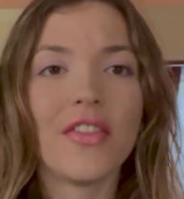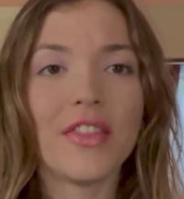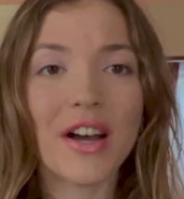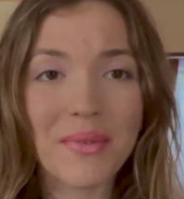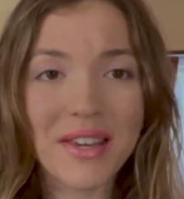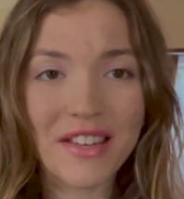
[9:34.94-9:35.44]

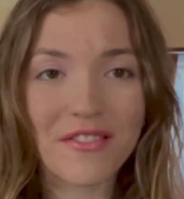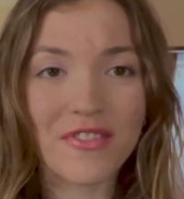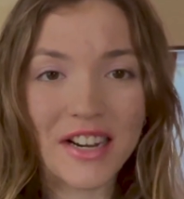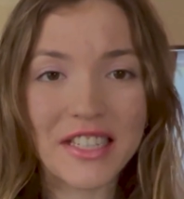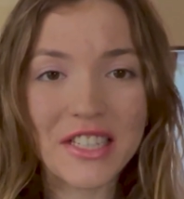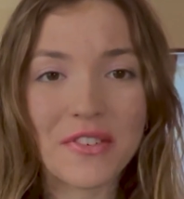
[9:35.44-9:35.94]
Now we can
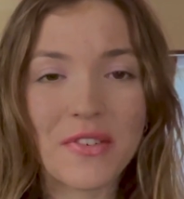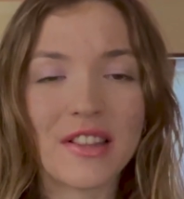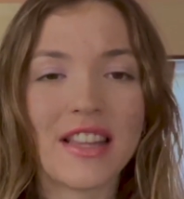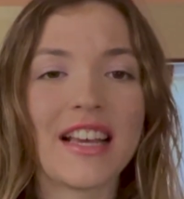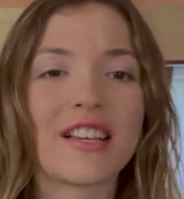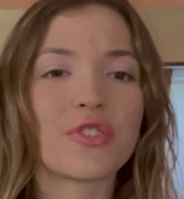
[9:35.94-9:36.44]
finally
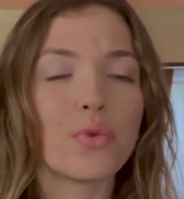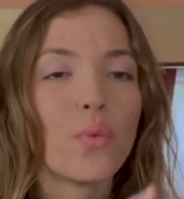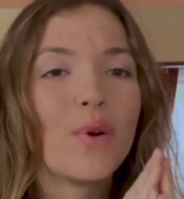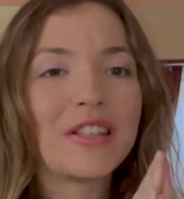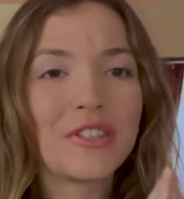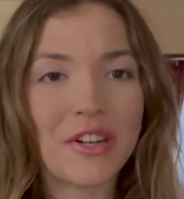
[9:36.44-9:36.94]
relax.
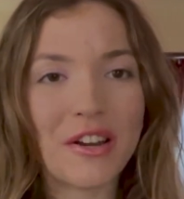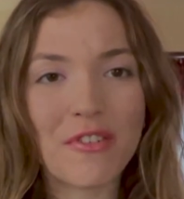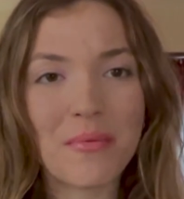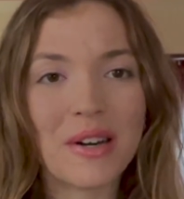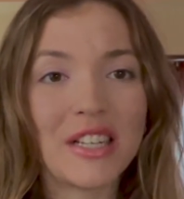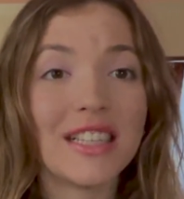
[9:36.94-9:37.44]
Well done,
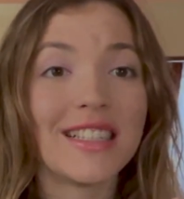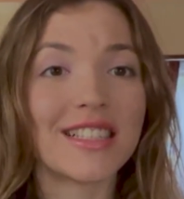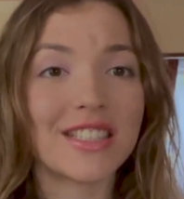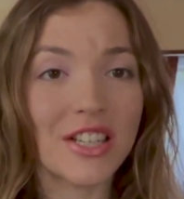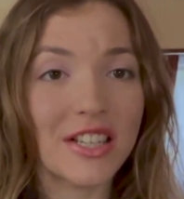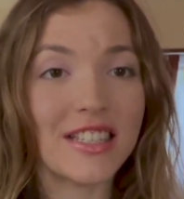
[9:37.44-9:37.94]
everybody. The
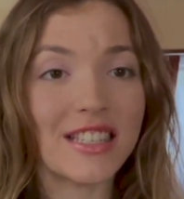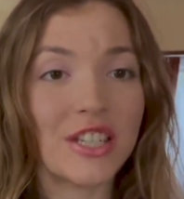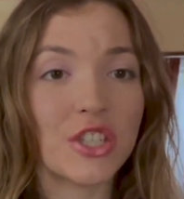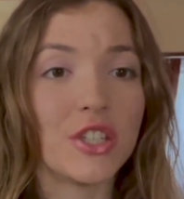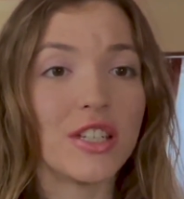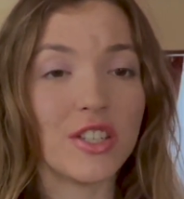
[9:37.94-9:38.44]
study
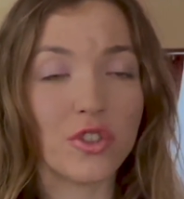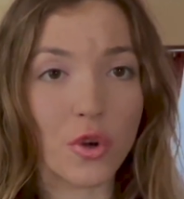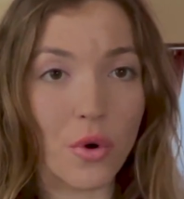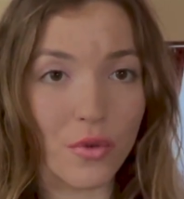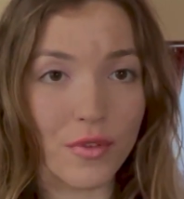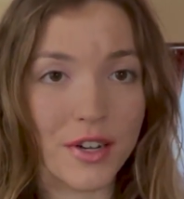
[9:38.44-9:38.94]
session is
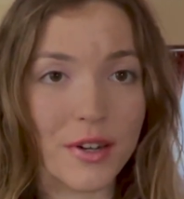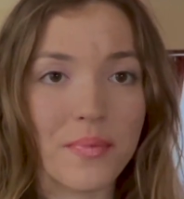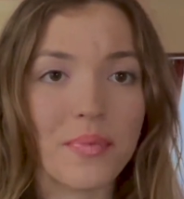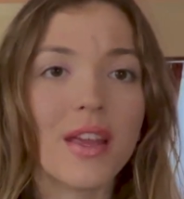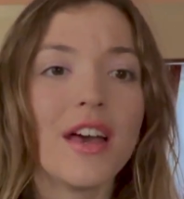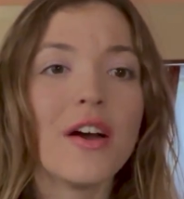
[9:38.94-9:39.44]
over.
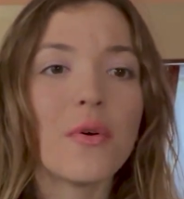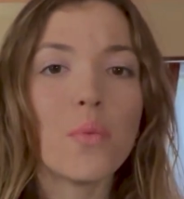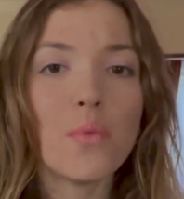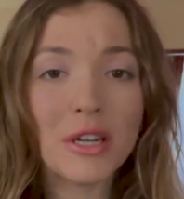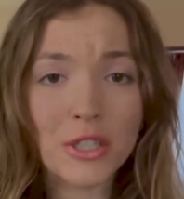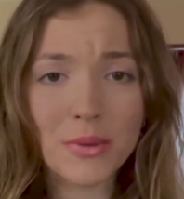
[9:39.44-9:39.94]

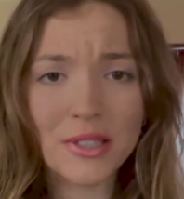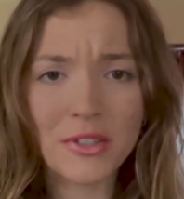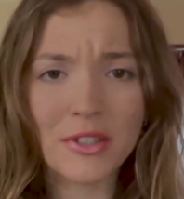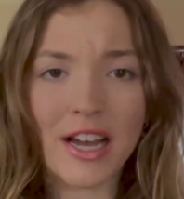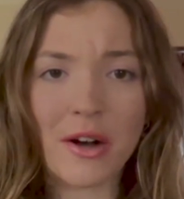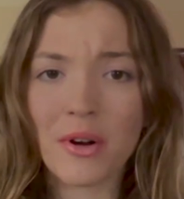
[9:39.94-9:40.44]
What should we
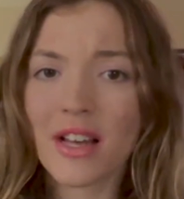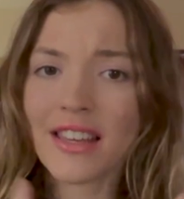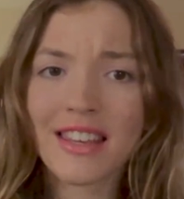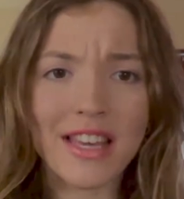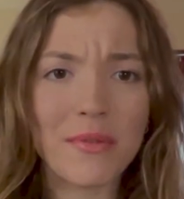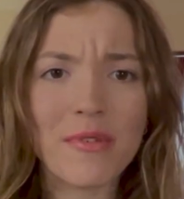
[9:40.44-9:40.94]
do now?
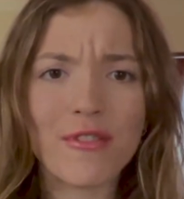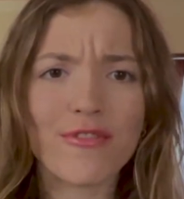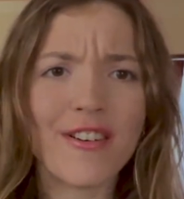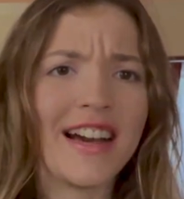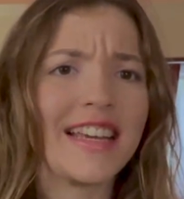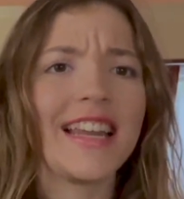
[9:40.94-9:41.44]
Can we
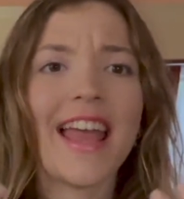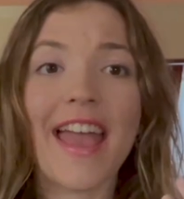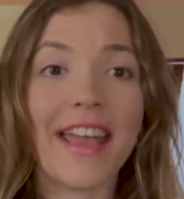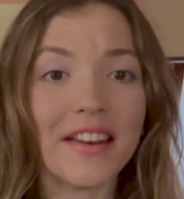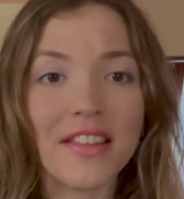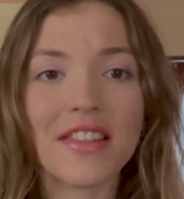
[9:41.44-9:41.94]
find
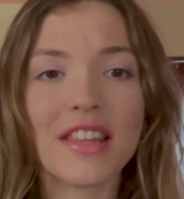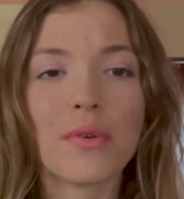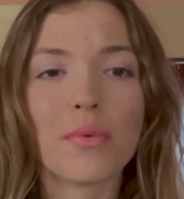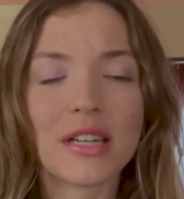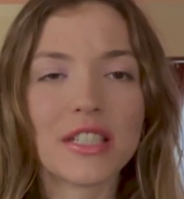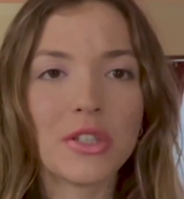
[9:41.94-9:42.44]

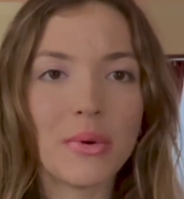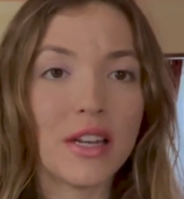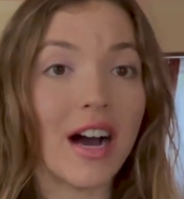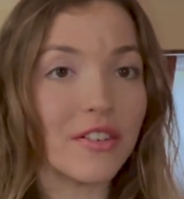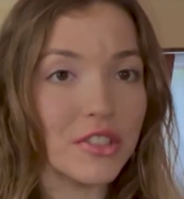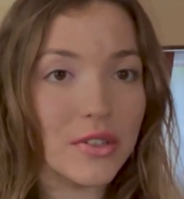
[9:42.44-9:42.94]
anything worth doing
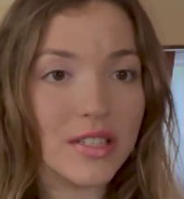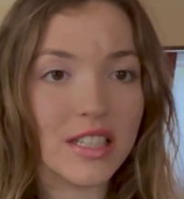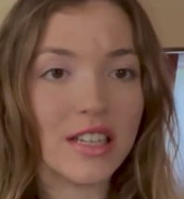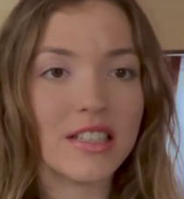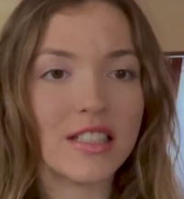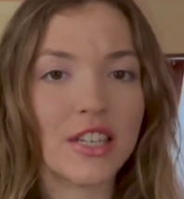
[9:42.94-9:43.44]
after a
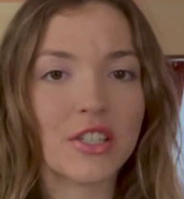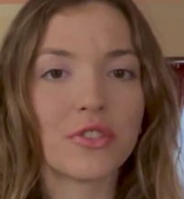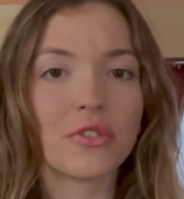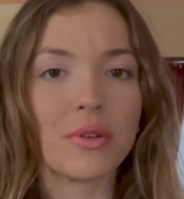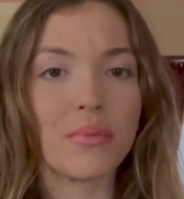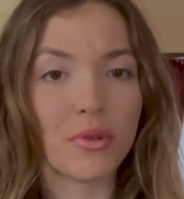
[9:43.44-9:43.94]
study
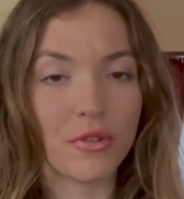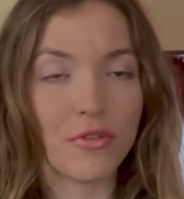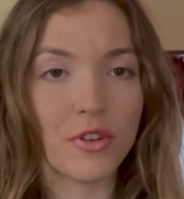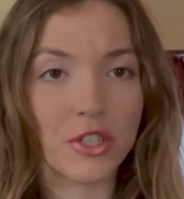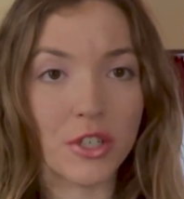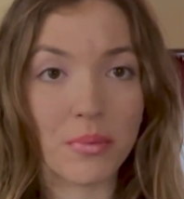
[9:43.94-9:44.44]
session to improve
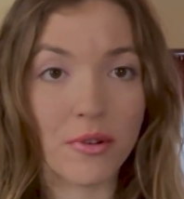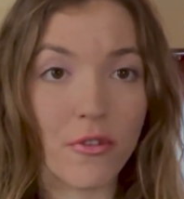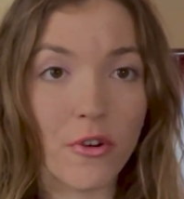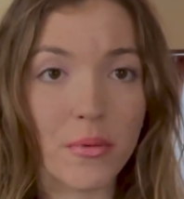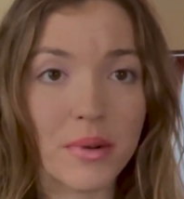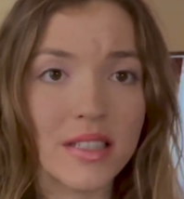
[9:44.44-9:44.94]
future
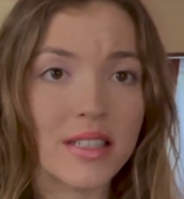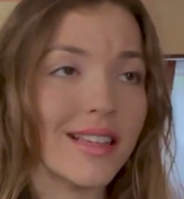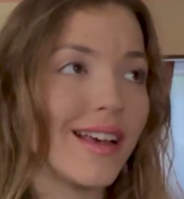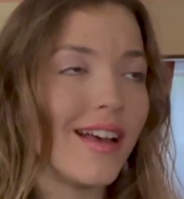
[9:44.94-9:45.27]
performance?